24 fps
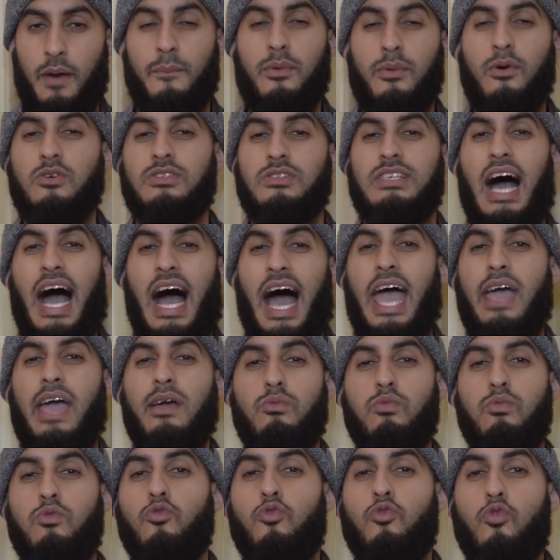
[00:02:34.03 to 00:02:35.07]
Because I
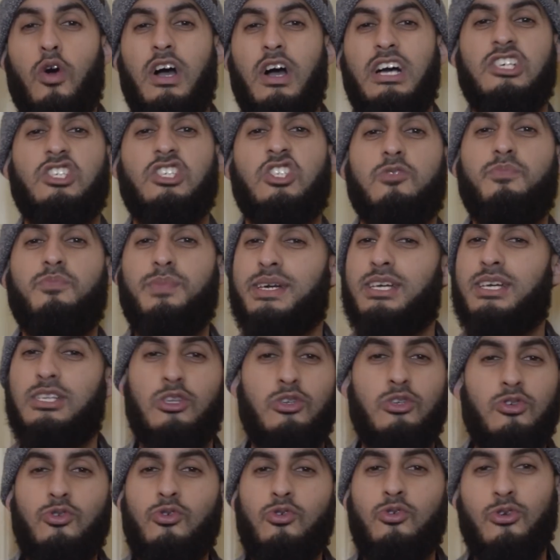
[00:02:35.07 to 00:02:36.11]
will speak
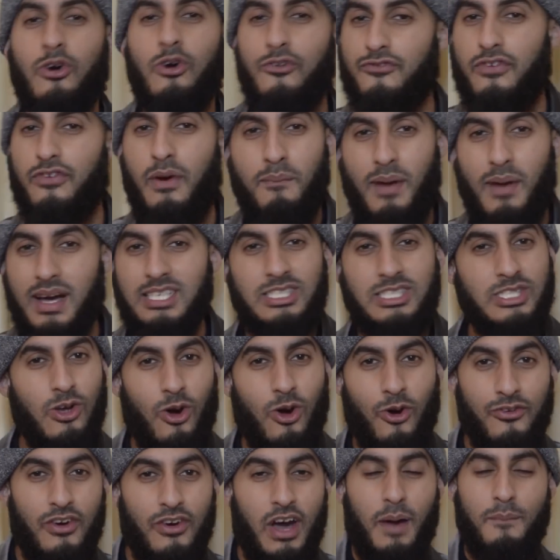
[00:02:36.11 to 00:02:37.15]
to you not from
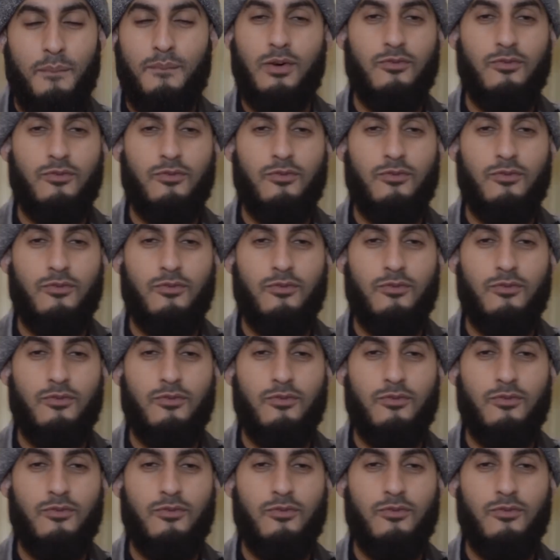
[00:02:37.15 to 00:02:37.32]
myself,